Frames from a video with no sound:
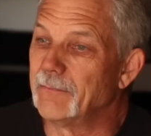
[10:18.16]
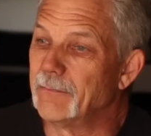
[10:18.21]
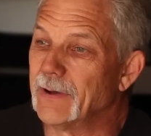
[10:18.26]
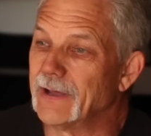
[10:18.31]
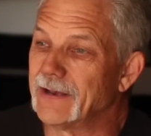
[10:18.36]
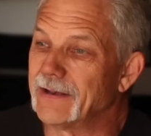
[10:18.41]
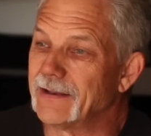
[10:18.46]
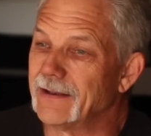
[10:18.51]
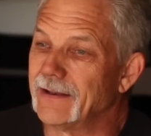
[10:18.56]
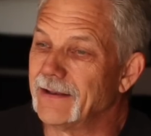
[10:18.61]

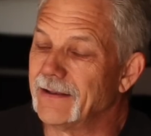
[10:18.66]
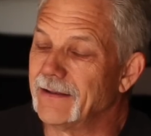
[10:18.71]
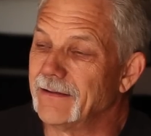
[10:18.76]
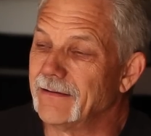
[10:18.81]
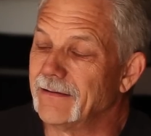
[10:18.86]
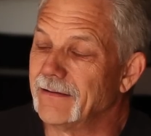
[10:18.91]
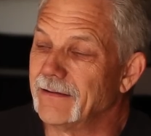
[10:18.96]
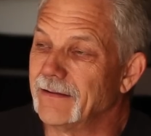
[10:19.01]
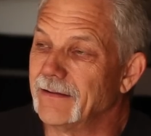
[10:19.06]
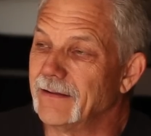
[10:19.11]
but
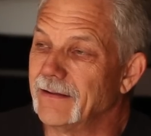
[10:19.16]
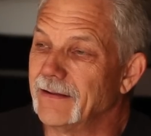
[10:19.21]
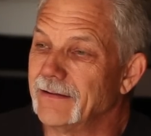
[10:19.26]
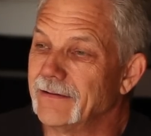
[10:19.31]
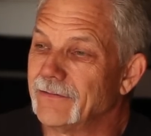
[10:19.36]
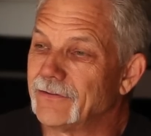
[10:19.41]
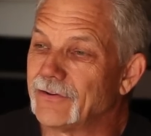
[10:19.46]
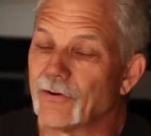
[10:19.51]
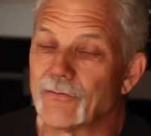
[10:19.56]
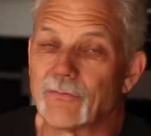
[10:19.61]

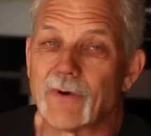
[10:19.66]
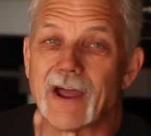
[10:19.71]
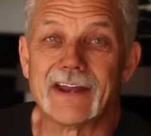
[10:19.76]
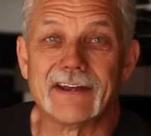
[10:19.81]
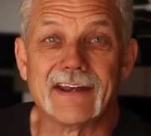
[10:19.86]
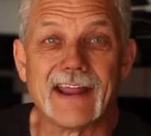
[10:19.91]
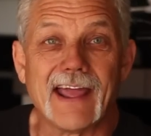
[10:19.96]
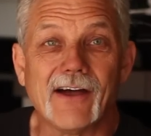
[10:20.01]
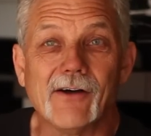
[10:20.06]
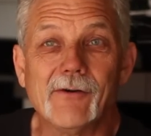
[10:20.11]
to right
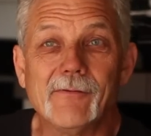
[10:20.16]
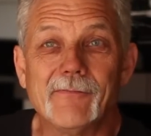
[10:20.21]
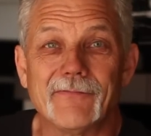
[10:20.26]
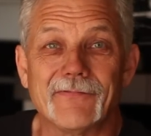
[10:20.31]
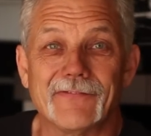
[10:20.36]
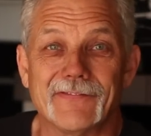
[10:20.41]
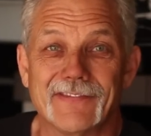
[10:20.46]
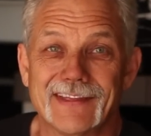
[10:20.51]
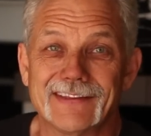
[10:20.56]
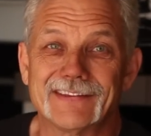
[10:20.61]
now,
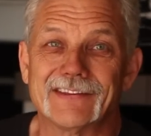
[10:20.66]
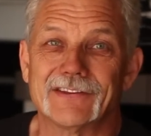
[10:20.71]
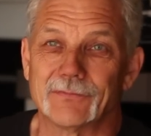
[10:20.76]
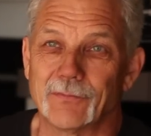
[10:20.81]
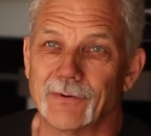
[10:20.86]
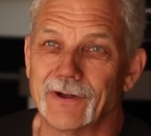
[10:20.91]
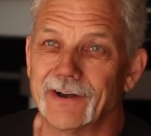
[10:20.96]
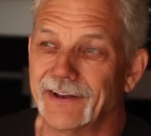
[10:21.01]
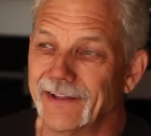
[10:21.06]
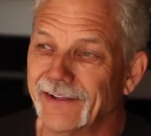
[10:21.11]
this is
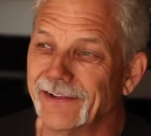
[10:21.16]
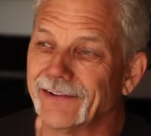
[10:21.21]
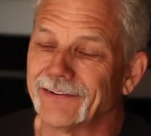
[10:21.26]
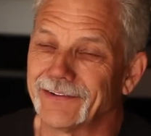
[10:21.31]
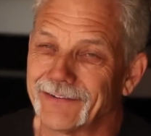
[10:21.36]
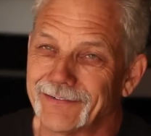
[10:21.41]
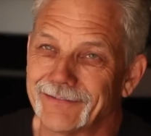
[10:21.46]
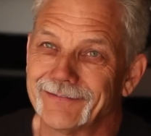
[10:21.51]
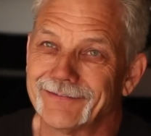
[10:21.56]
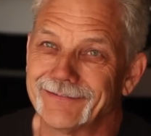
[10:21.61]
what it
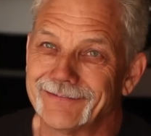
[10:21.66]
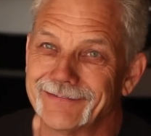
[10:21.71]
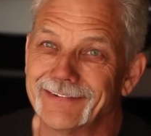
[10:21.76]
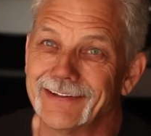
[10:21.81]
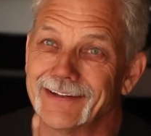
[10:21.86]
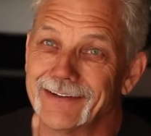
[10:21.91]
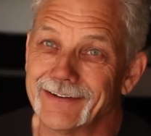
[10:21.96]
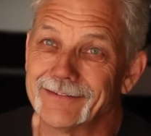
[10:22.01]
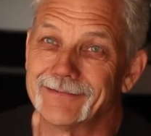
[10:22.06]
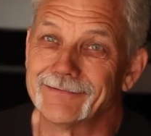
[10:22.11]
is.
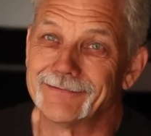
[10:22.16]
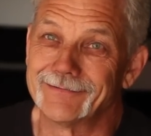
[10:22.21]
Yeah.